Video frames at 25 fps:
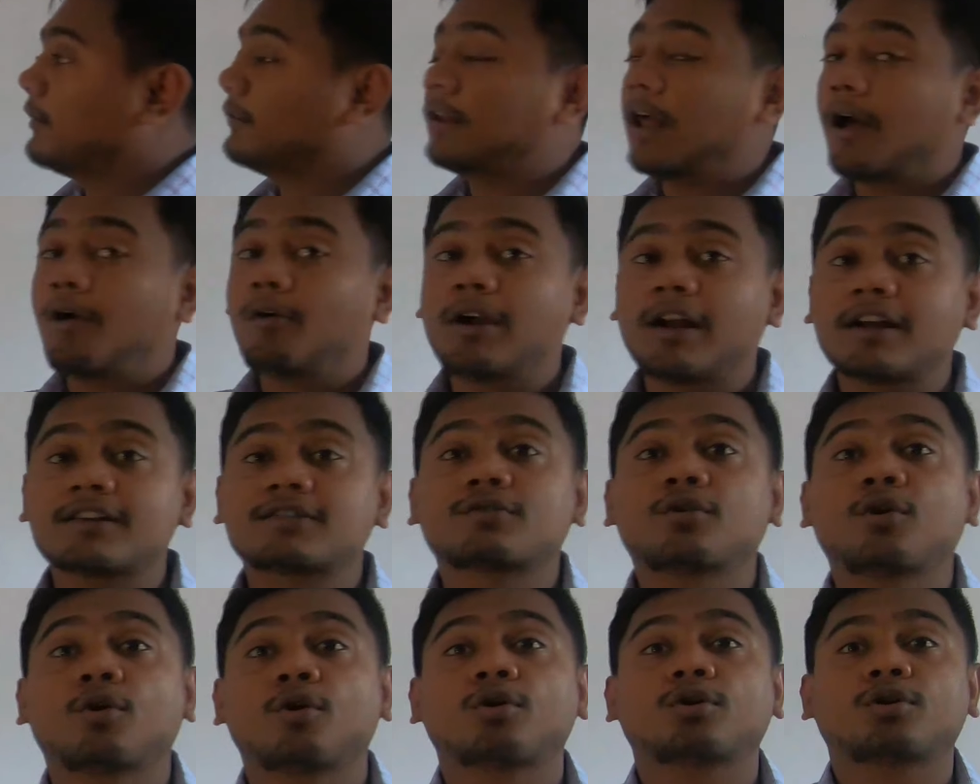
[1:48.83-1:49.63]
Now
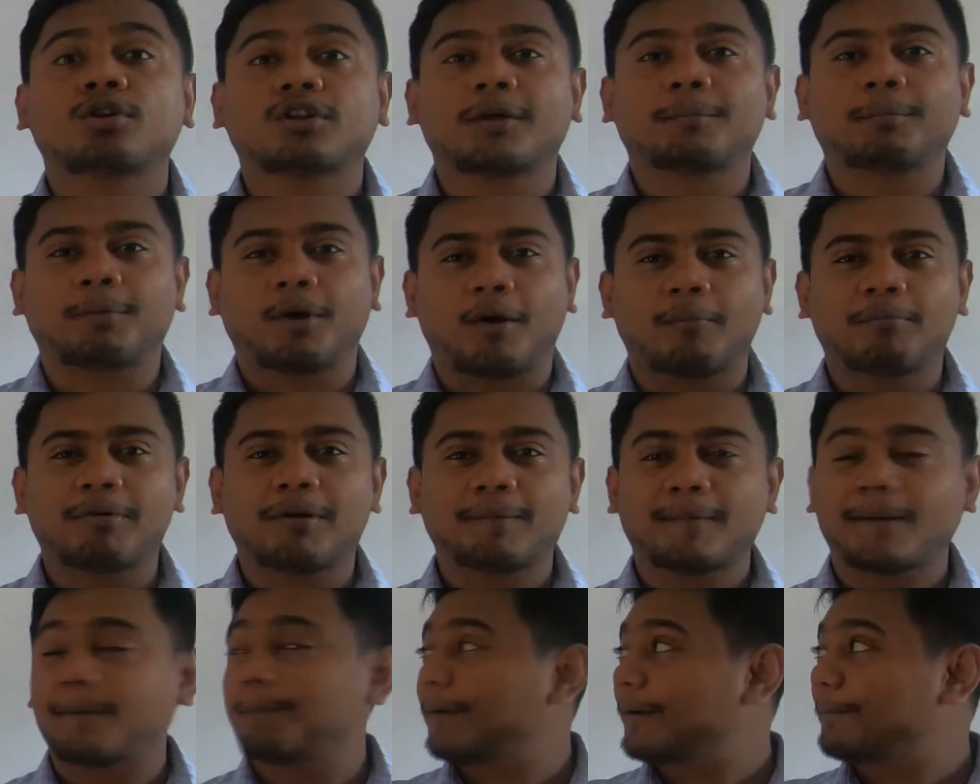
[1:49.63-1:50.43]
let's go to the
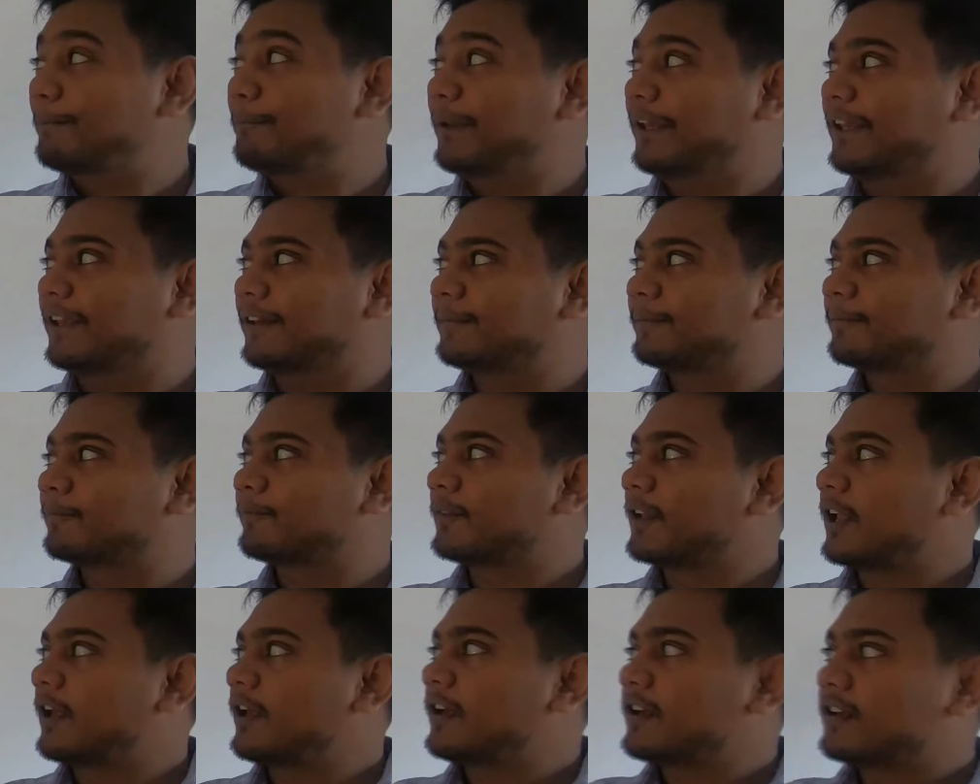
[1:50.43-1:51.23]
problem number B.
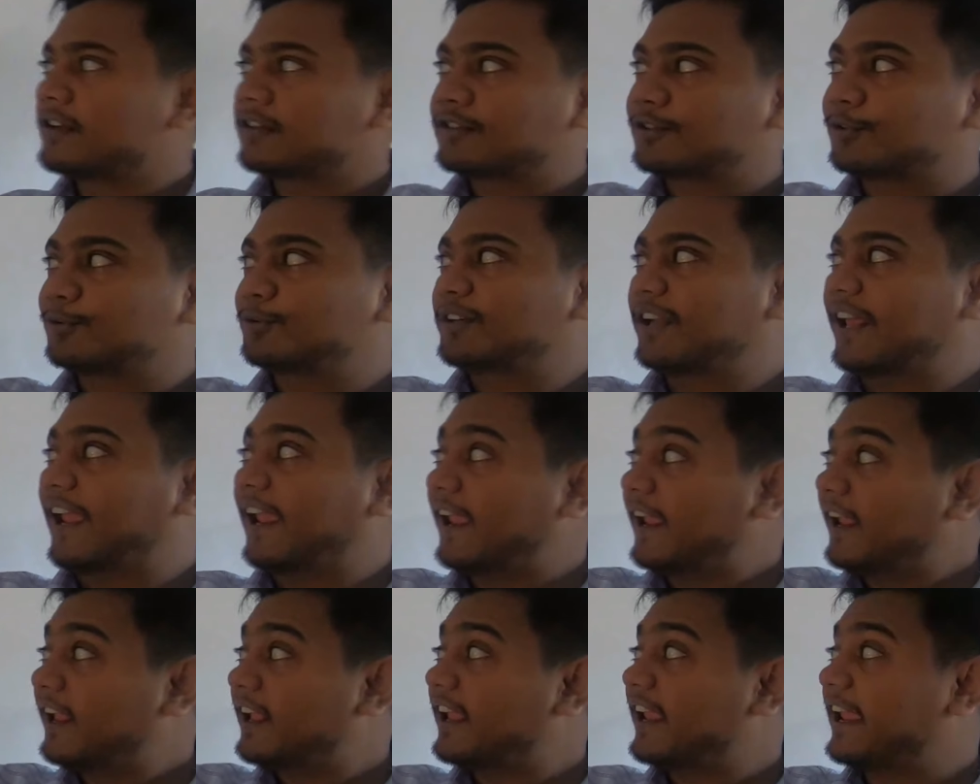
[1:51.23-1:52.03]
So
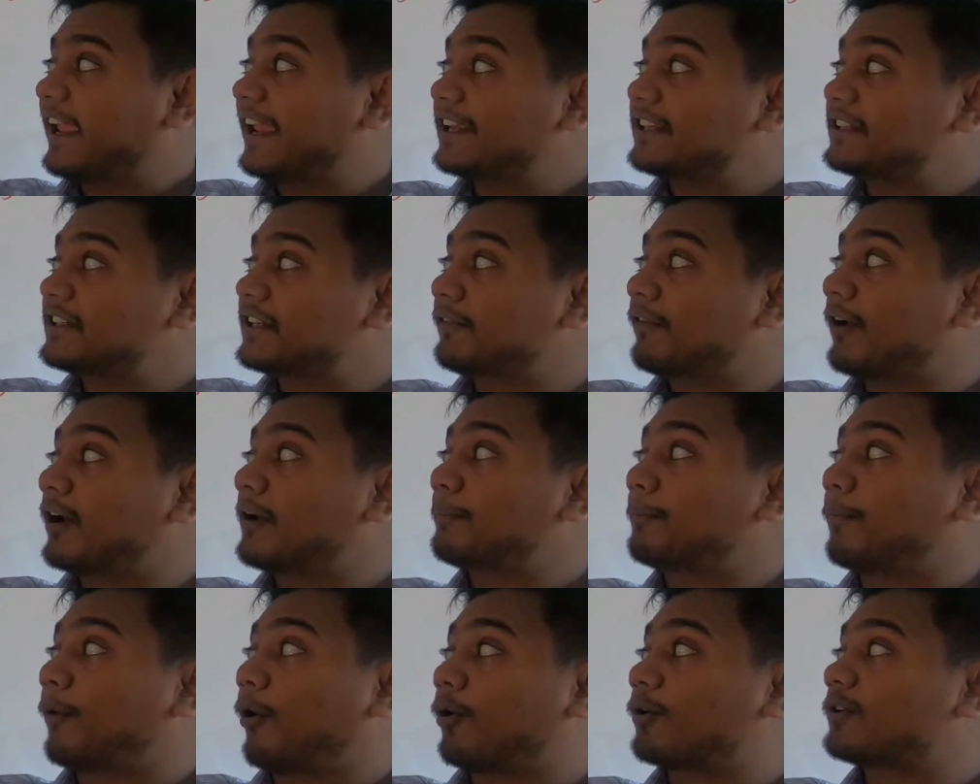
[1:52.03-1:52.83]
take
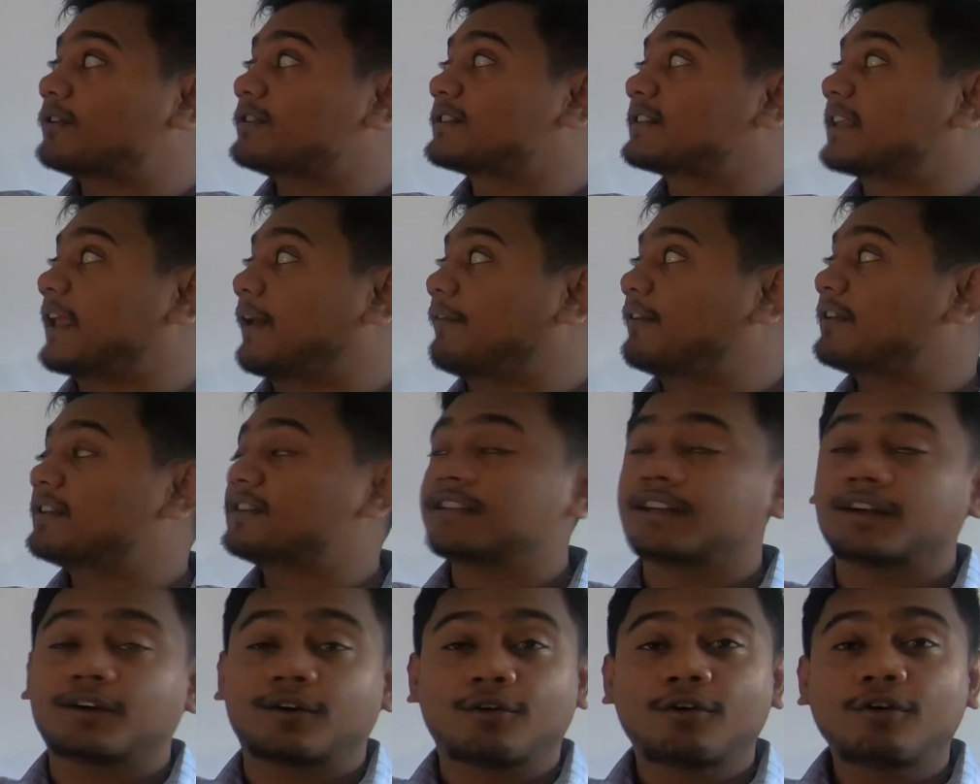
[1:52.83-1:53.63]

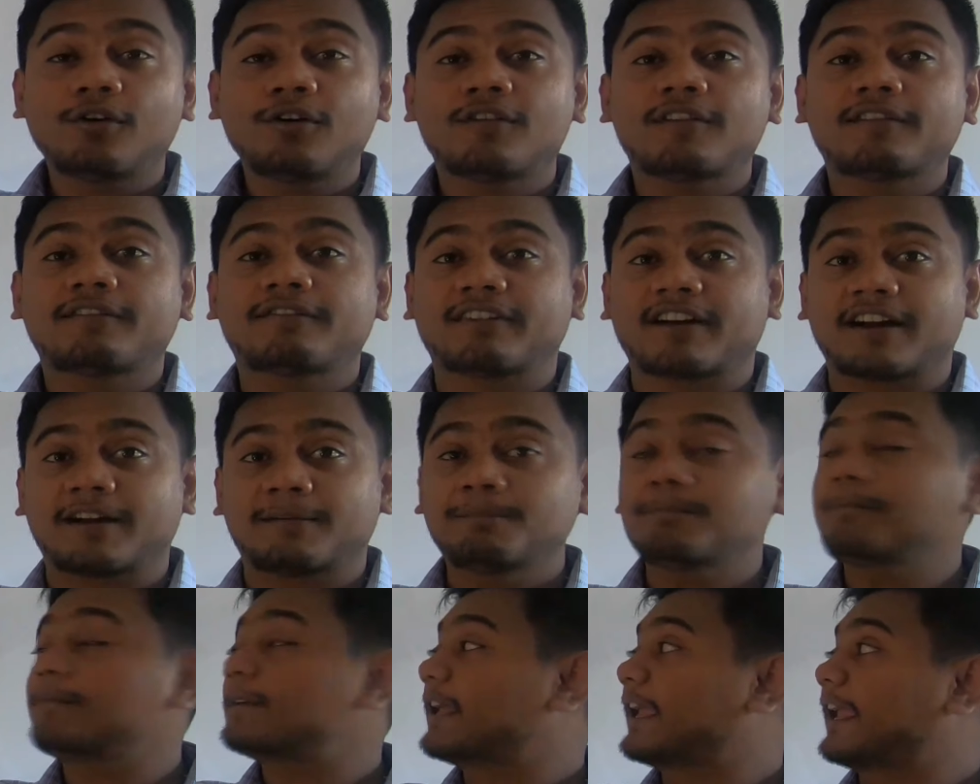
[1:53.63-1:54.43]
81.70
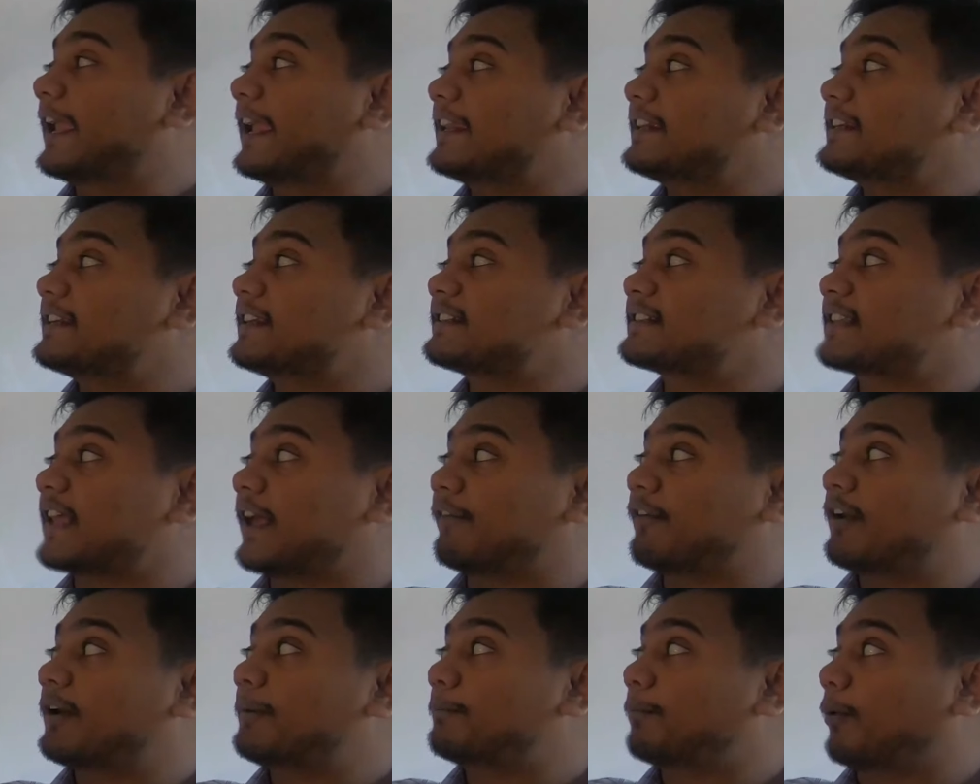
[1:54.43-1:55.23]
from
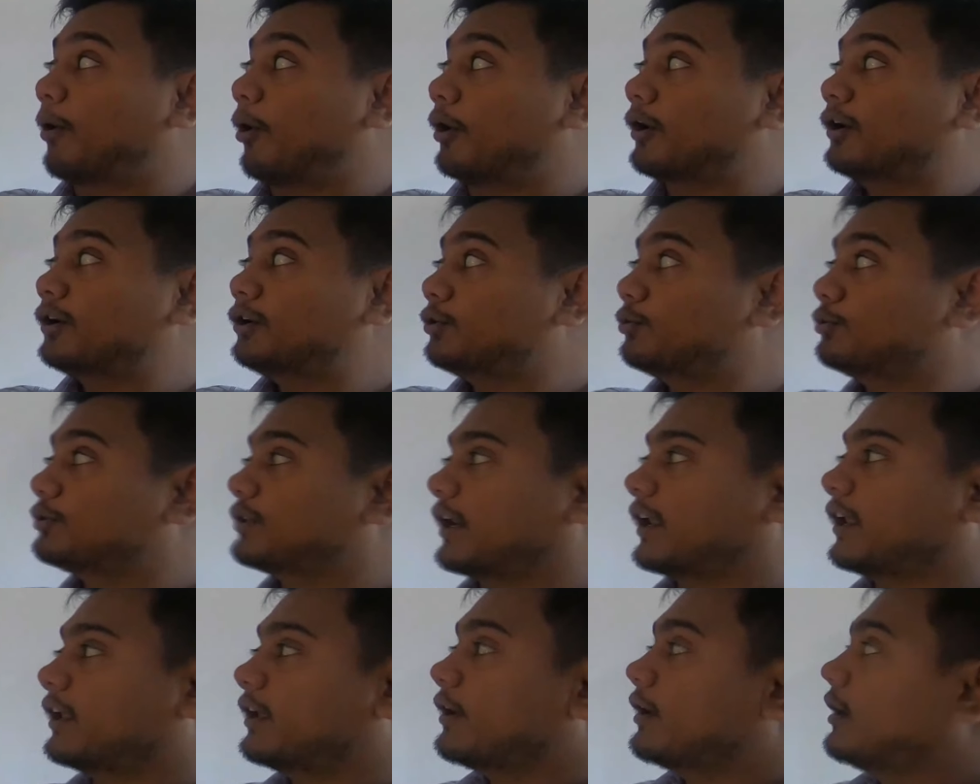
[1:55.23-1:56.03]

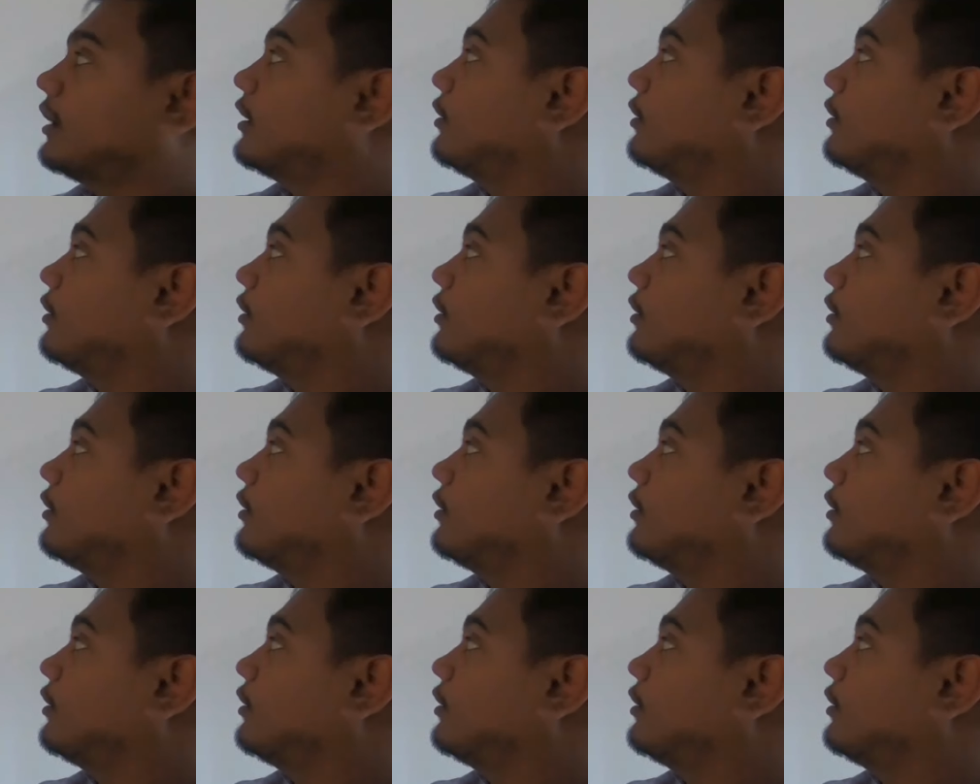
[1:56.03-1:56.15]
87.23.